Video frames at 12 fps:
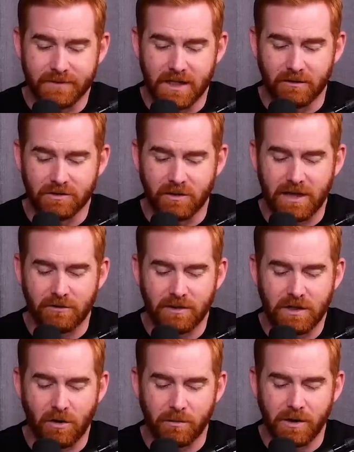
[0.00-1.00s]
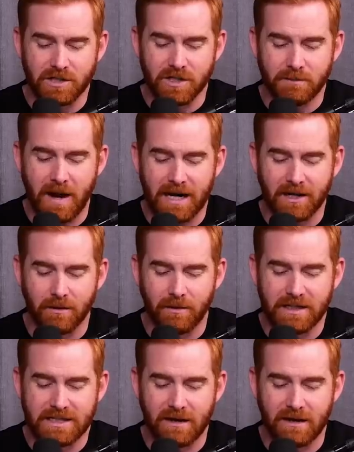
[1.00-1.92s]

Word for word: You know, don't let greedy corporations pocket your money.